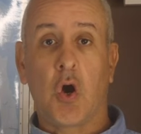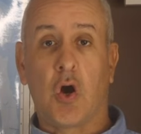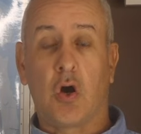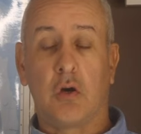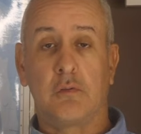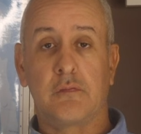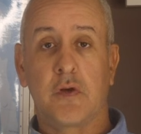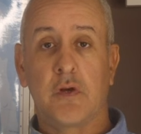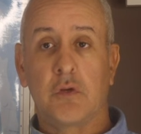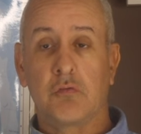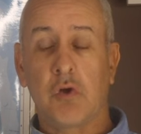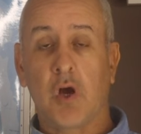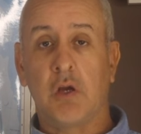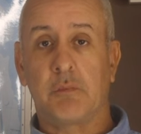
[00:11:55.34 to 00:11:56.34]
of
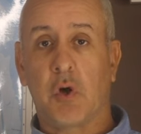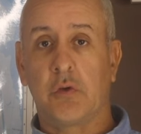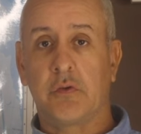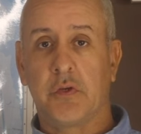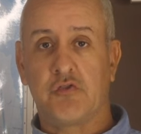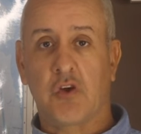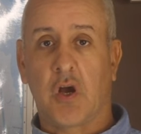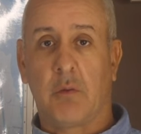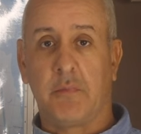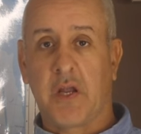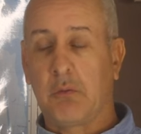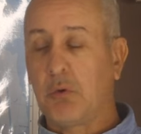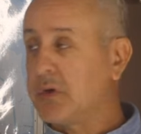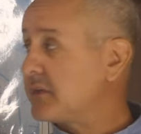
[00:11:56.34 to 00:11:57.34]
rope on the drum.
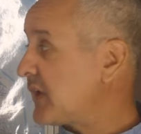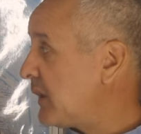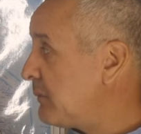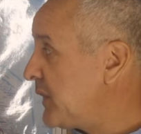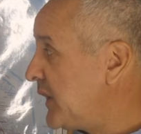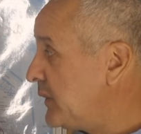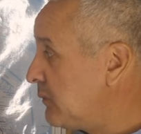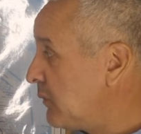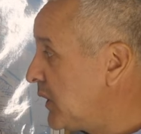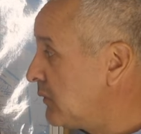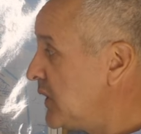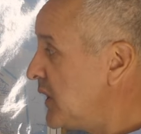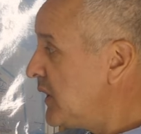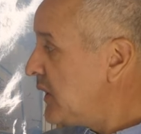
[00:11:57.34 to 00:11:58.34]
Now, what does that mean?
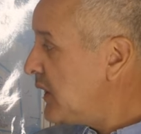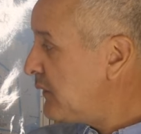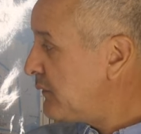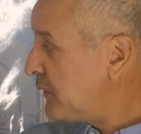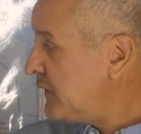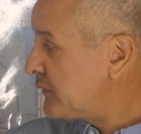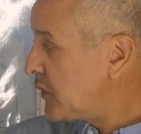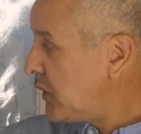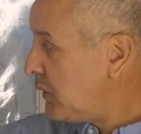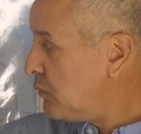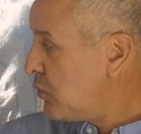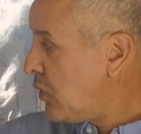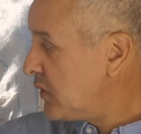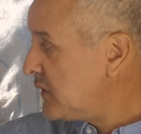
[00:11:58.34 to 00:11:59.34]
Well, if we've
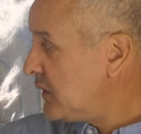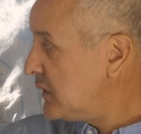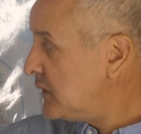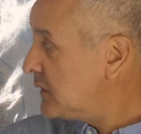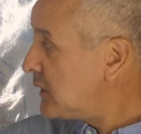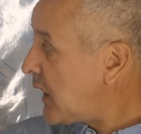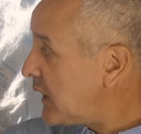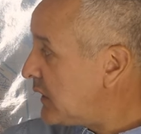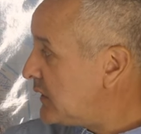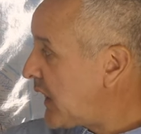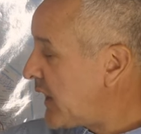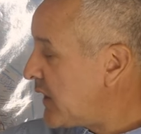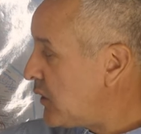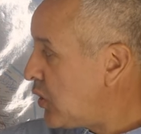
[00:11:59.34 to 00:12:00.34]
got one
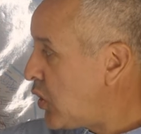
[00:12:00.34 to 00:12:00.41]
layer